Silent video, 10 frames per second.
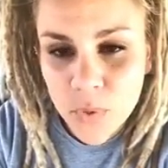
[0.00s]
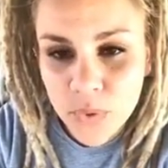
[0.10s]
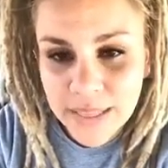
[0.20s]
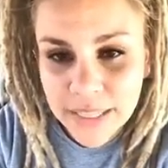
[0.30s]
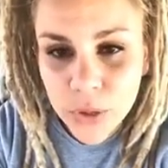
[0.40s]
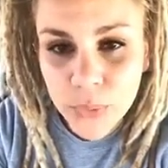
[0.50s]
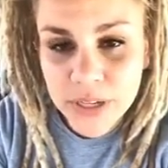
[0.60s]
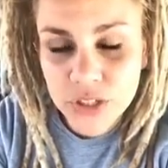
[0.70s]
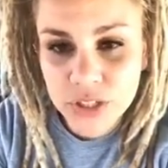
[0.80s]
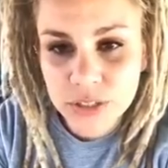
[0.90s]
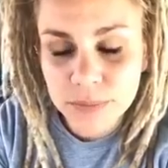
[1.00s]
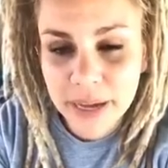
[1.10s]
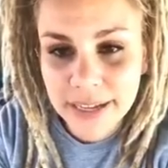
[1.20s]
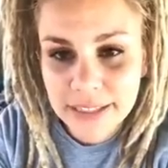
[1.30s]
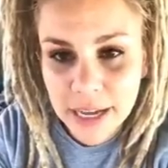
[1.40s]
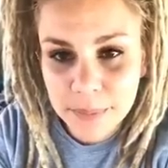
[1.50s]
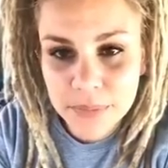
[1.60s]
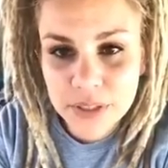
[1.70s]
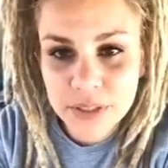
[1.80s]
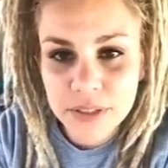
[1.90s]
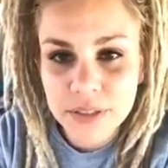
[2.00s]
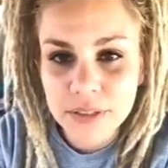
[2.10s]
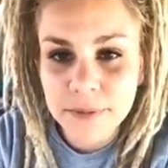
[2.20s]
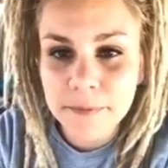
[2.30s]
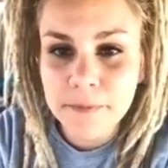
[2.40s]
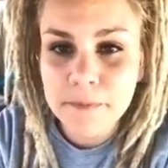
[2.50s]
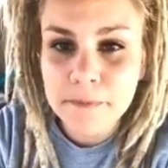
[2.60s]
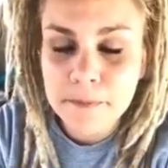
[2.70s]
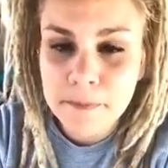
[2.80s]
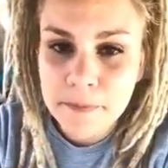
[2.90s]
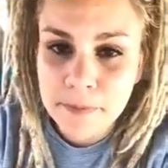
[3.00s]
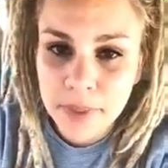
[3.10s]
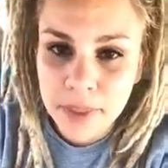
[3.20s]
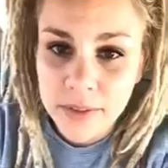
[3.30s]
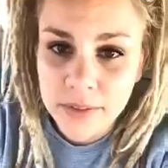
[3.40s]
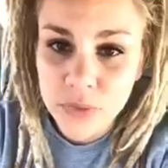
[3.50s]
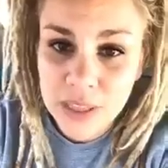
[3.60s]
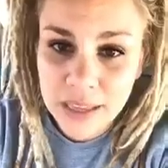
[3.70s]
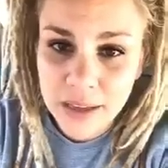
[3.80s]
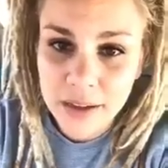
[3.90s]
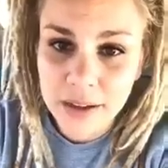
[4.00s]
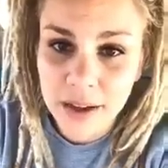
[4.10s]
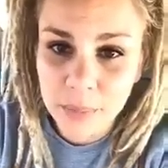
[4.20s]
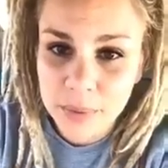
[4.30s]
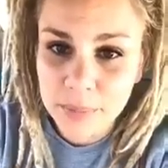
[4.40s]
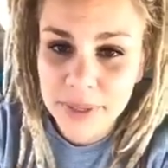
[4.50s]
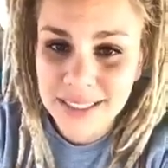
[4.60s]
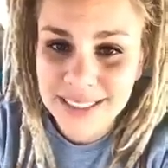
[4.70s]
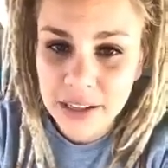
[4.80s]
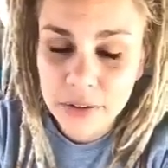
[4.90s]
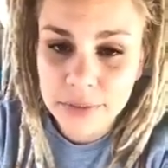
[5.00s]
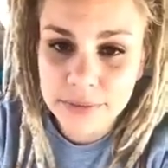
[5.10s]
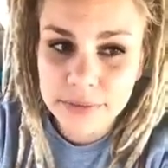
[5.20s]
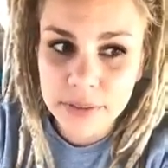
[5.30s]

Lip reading: relinquish my attempts to think up myself,